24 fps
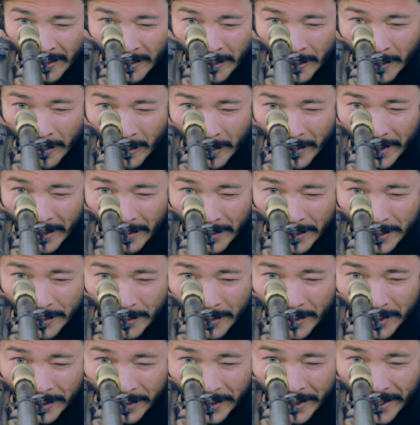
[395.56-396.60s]
Well, when I was
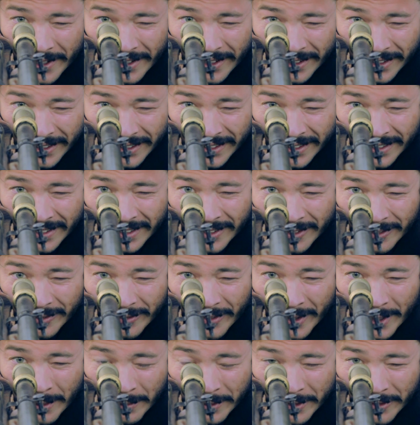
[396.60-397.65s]
real young, our
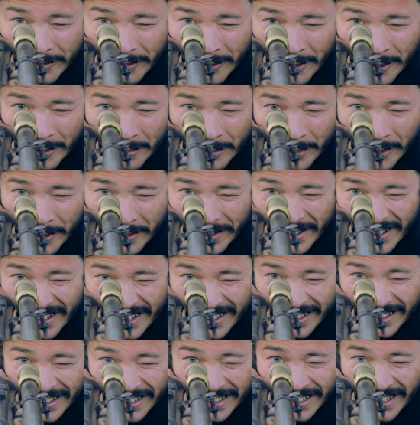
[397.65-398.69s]
family farm burned
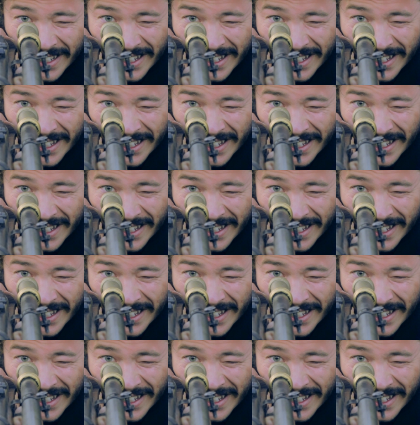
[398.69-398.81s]
down.